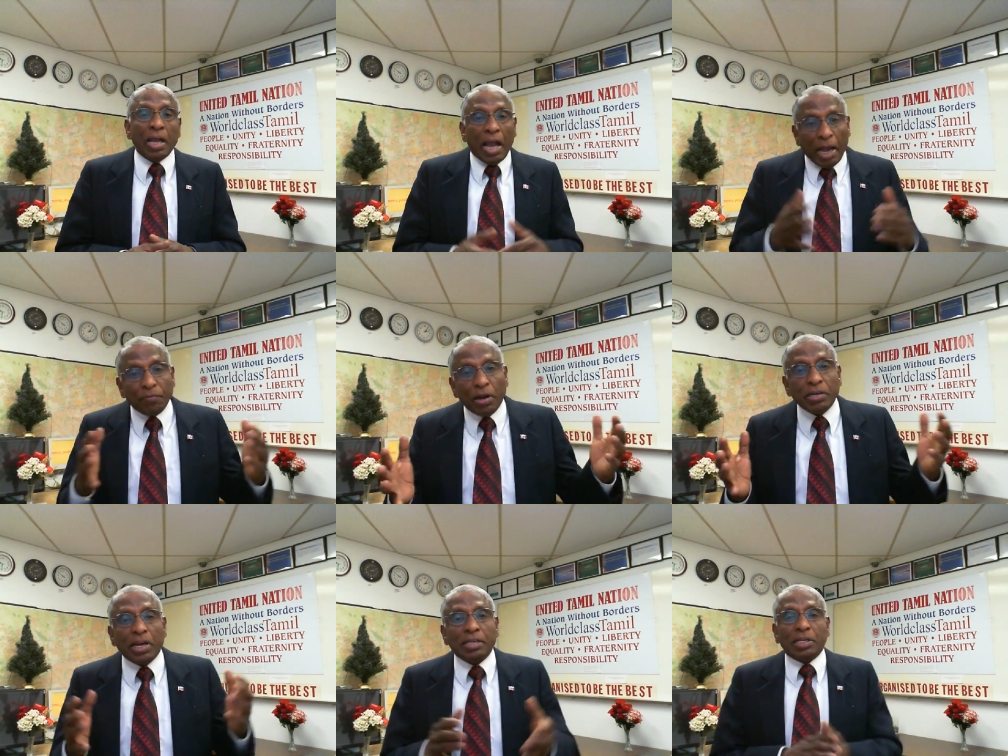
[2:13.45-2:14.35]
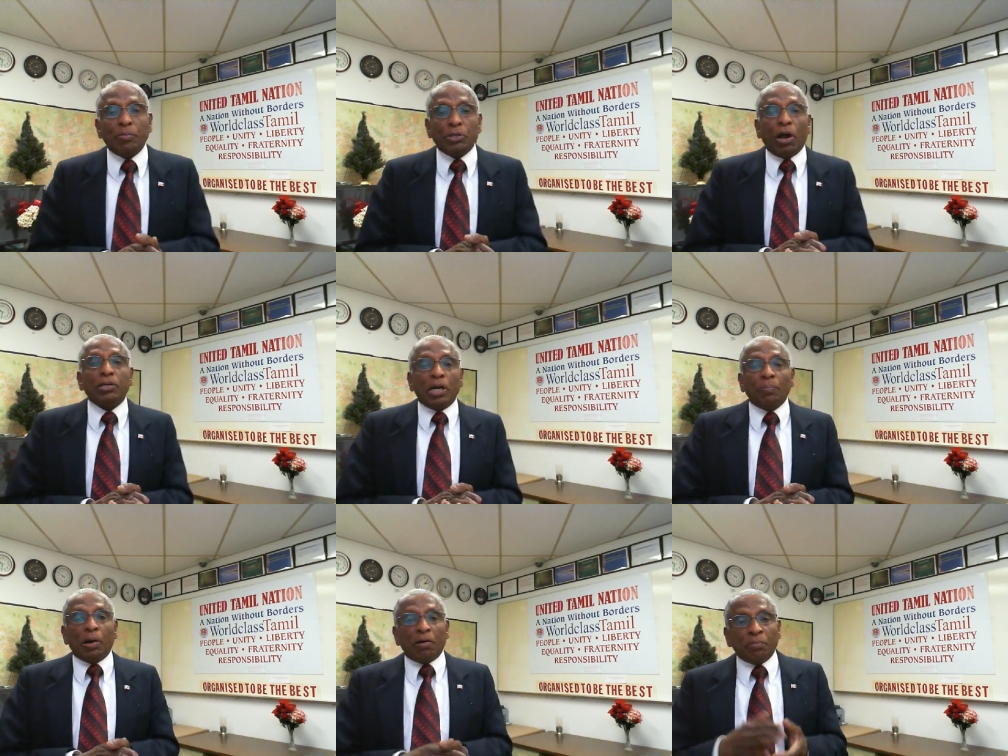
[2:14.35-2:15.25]
At
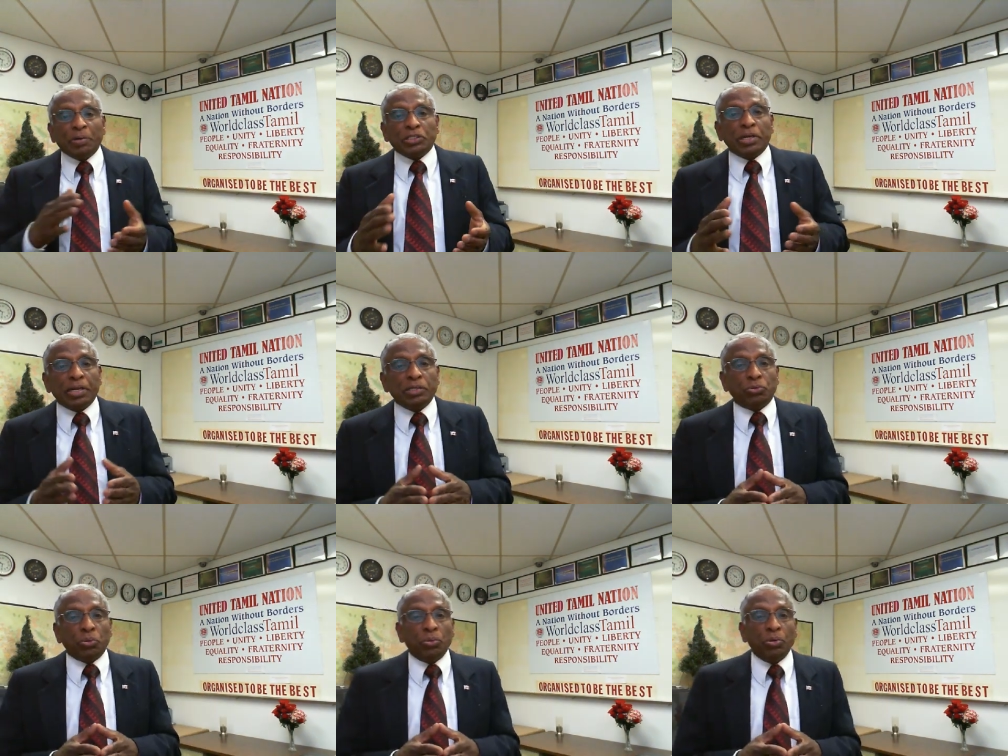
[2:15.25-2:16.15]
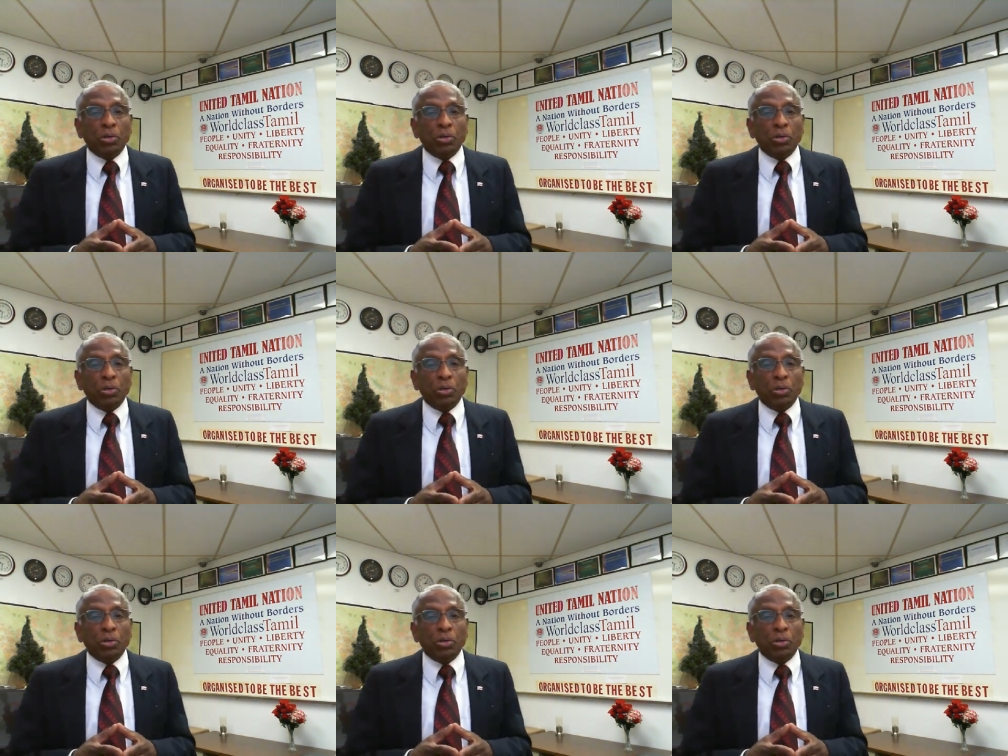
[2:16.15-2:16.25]
worldclasstamil.com, our mission is to